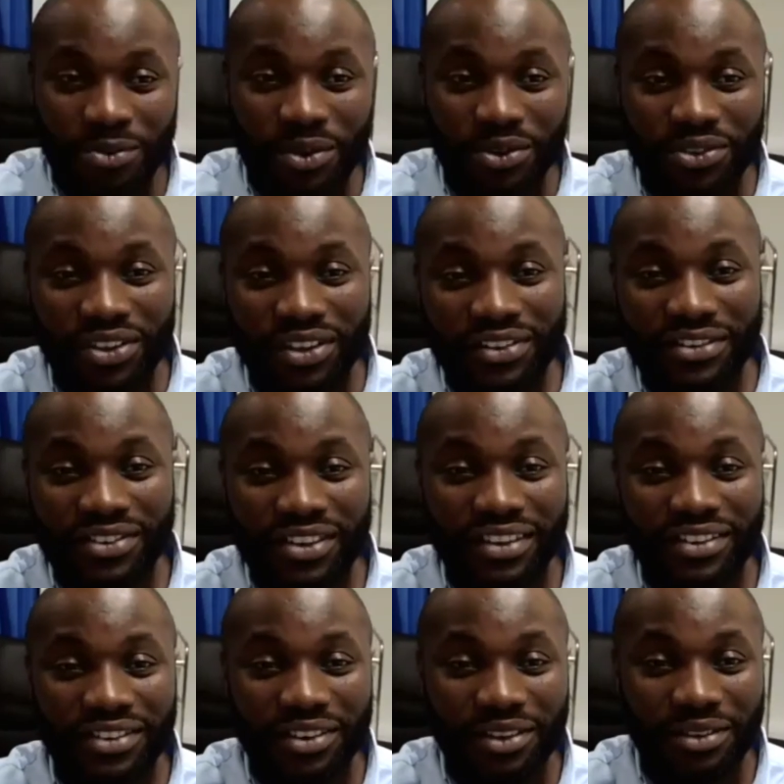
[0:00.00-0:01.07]
What's the
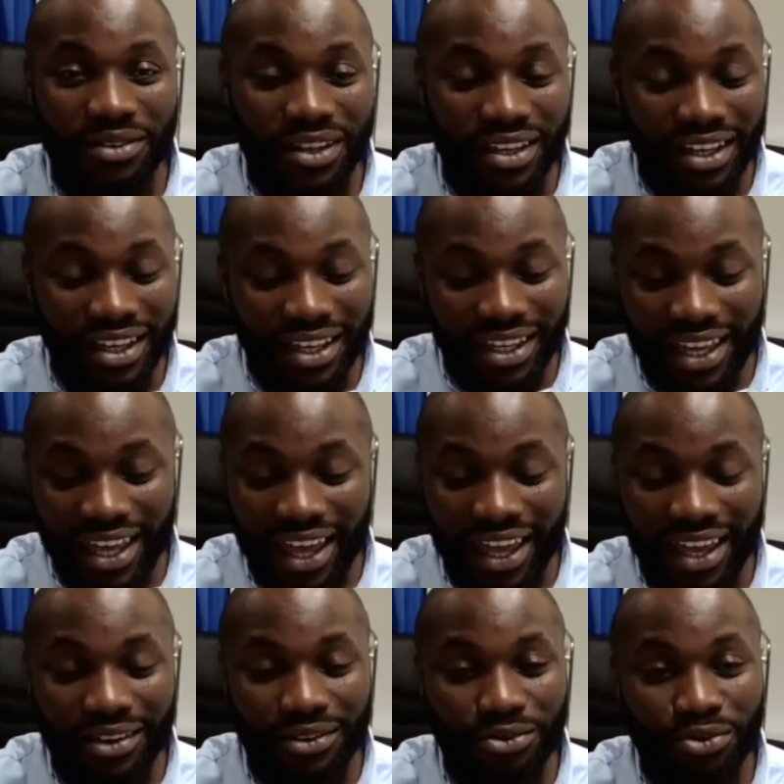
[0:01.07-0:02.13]
incentive?
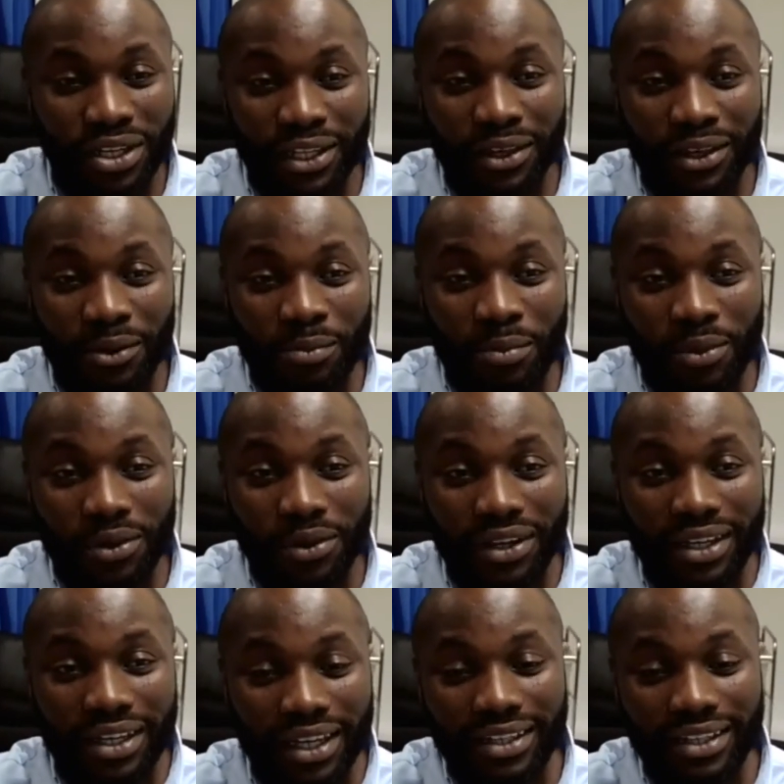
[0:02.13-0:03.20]
Yeah, really good
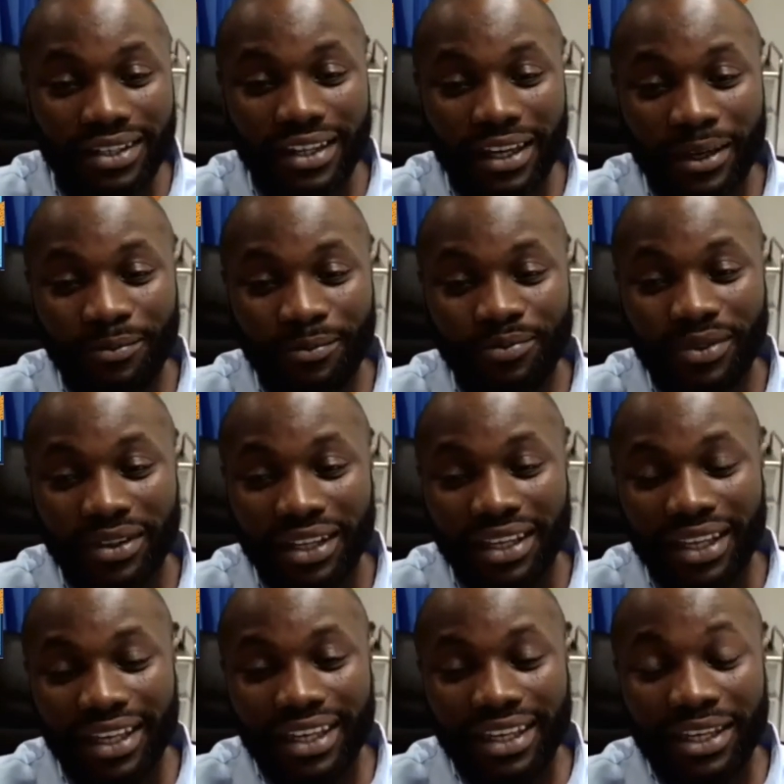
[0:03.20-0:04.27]
point. And
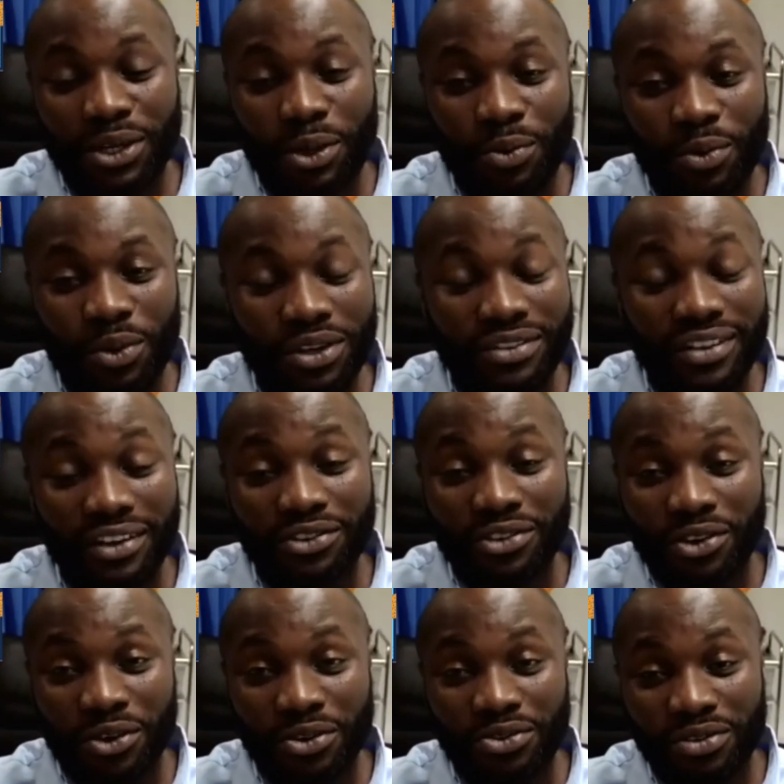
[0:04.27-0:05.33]
you know what? It's such a
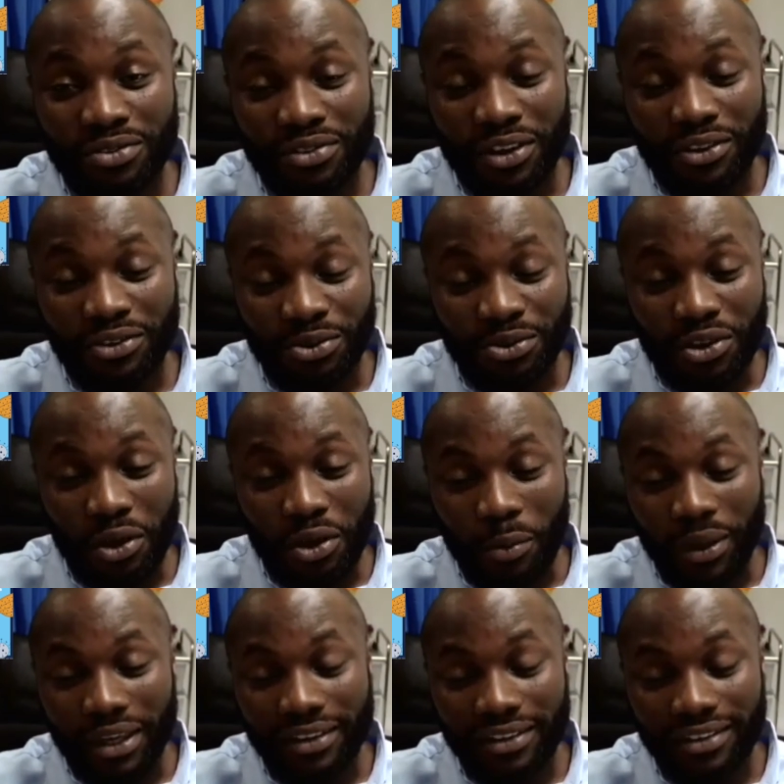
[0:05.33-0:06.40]
controversial
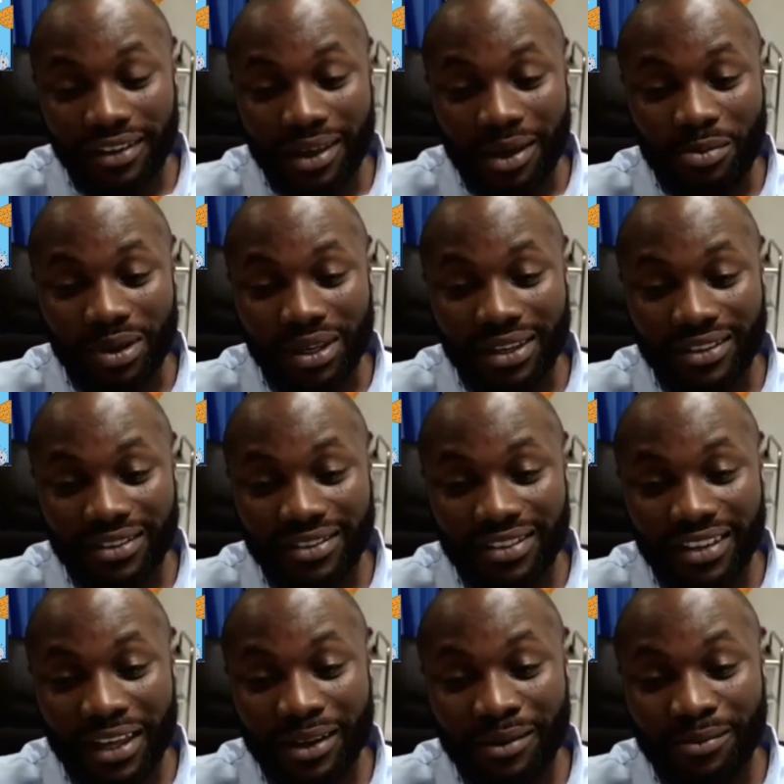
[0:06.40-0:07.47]
topic, isn't it? Because
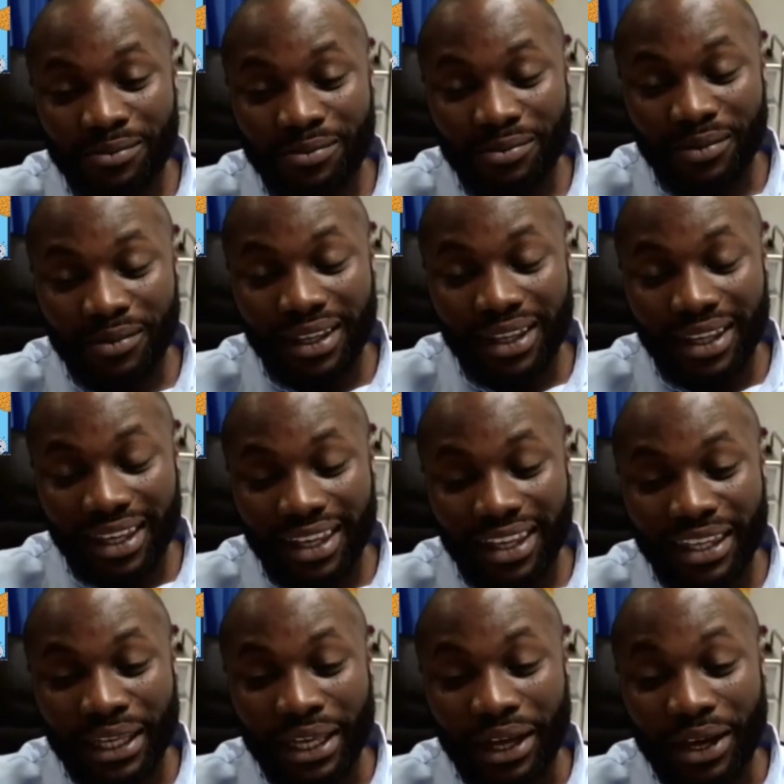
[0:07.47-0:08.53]

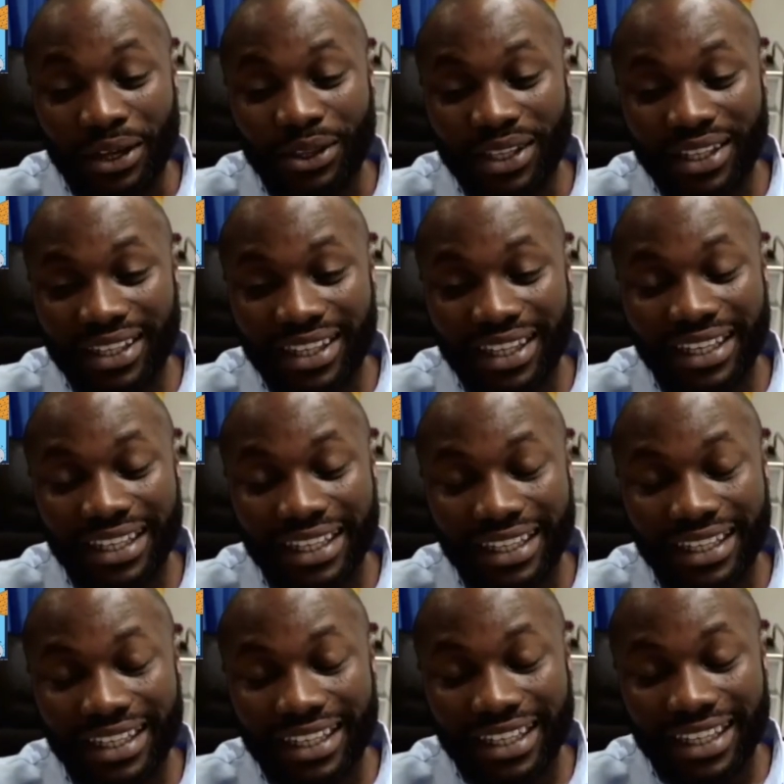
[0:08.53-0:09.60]
I think
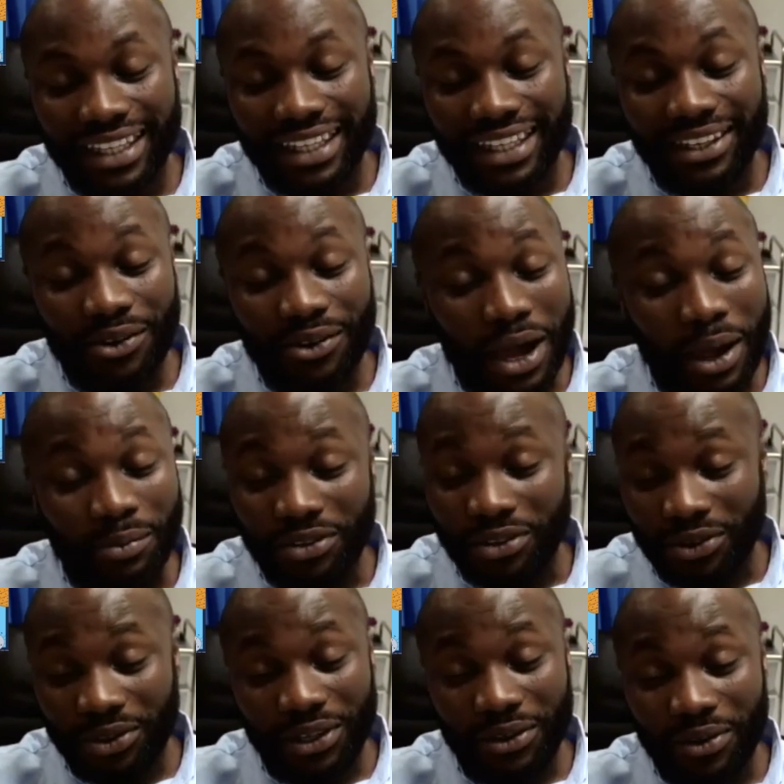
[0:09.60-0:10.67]
you're
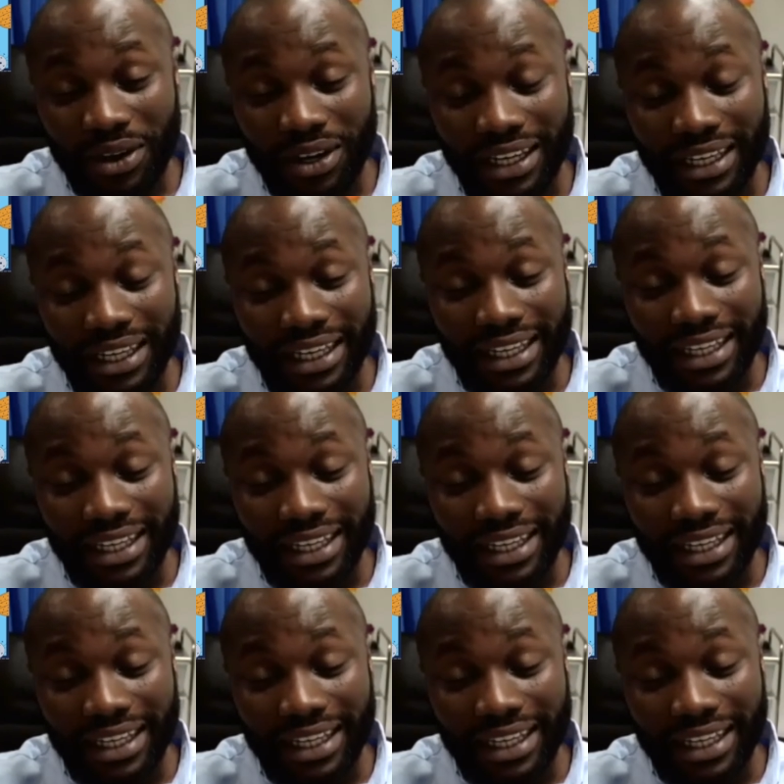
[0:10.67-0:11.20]
absolutely right.